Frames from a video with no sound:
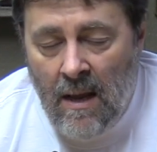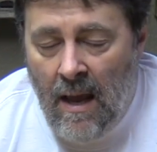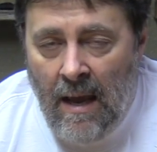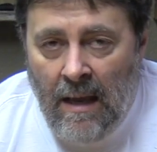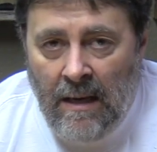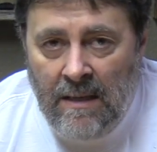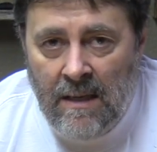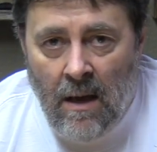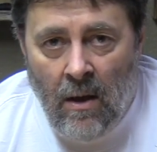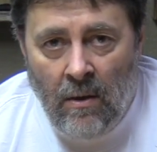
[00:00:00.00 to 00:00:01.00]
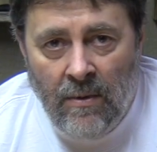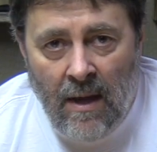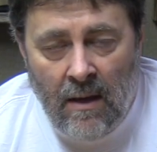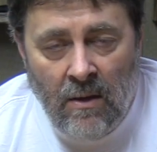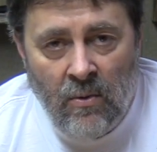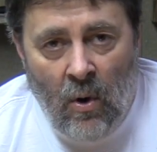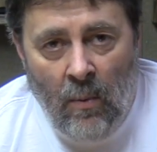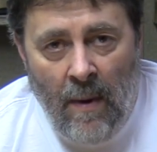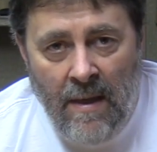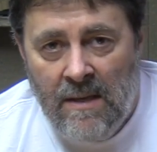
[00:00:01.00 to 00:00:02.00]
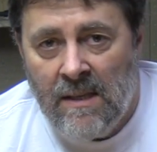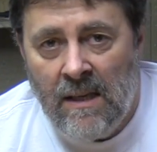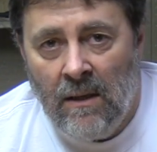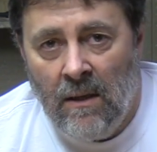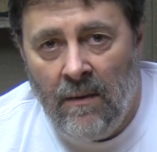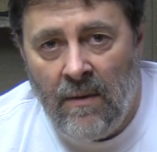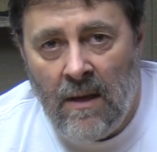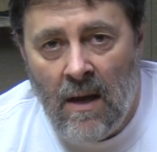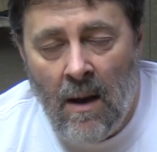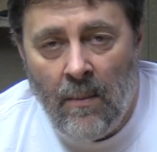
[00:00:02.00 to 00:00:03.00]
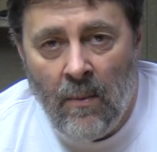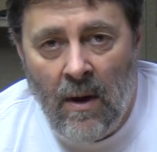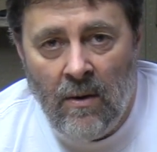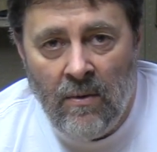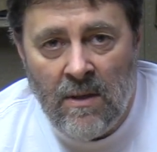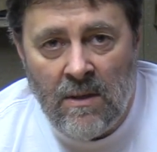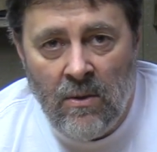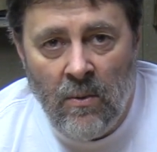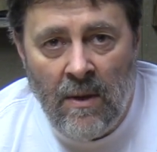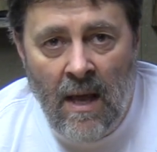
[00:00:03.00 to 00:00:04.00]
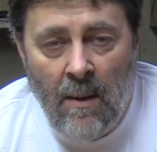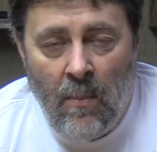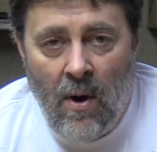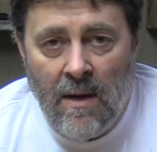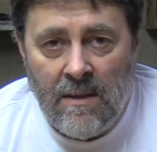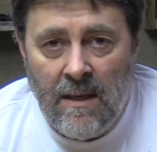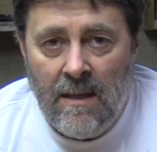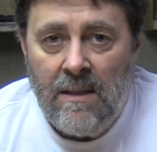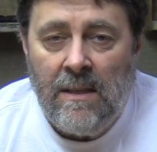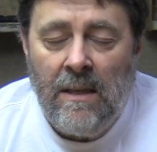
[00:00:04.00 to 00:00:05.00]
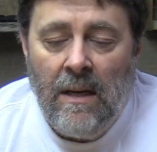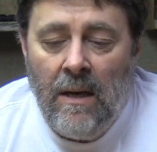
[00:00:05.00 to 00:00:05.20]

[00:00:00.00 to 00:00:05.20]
and it's all controlled by the skill of the operator that's doing that process.